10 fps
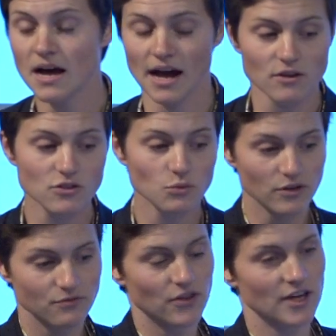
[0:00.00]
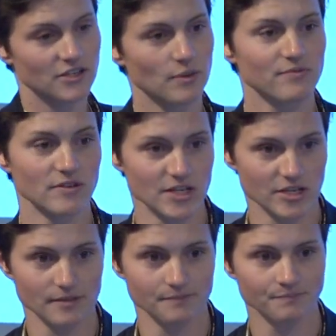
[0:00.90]
I also work for the Energy Web
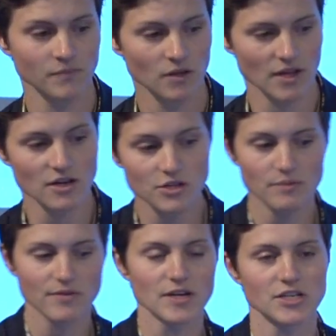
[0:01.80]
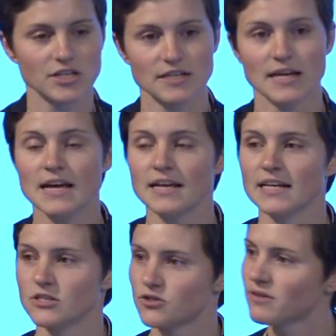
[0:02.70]
Foundation. The Energy Web Foundation
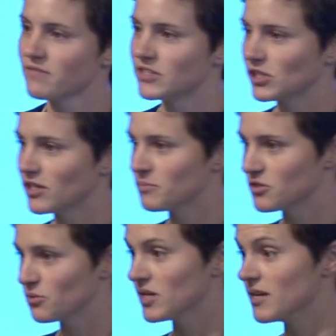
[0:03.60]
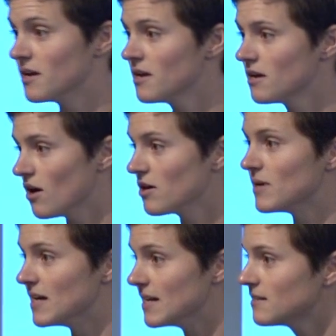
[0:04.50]
is a joint venture between R M
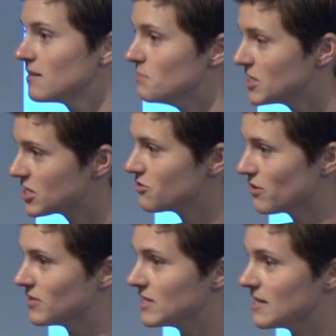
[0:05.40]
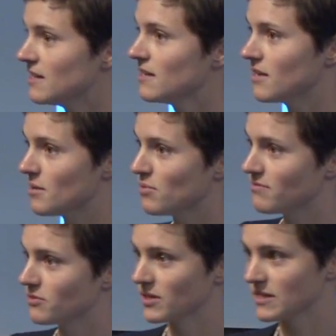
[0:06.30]
I, mission-driven
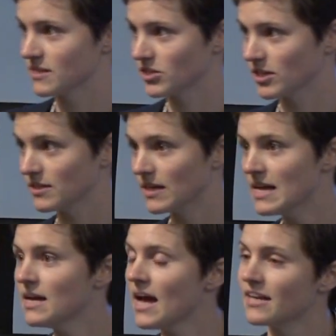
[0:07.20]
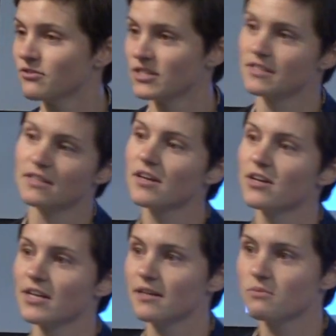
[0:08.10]
nonprofit organization, and Grid
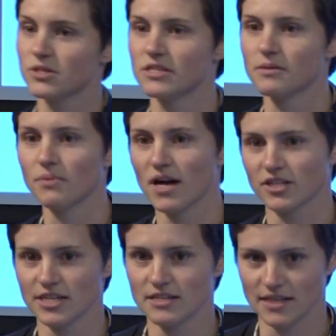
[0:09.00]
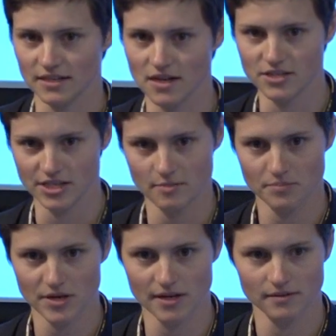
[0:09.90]
Singularity, which is a blockchain technology
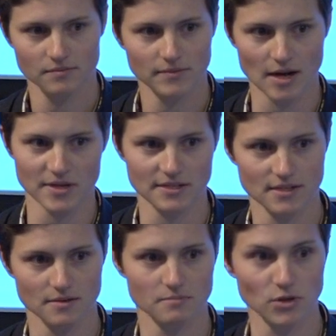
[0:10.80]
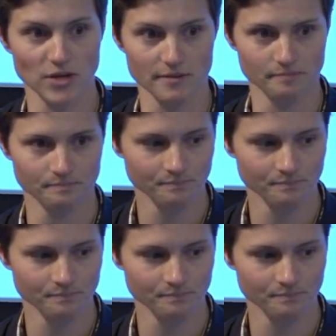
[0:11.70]
company now based in Berlin.